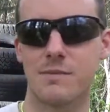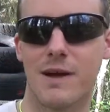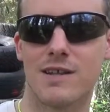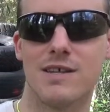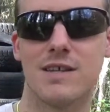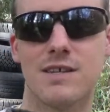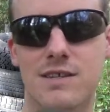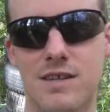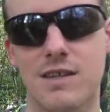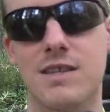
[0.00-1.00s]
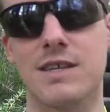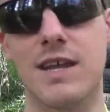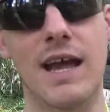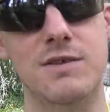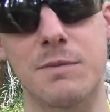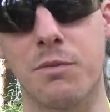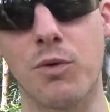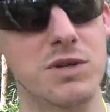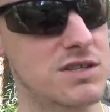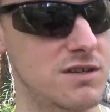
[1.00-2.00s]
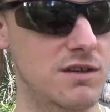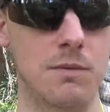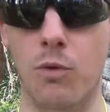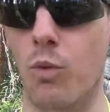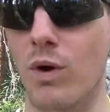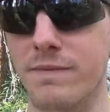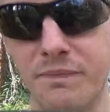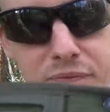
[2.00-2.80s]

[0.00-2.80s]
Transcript: about it is the attachment points, number one.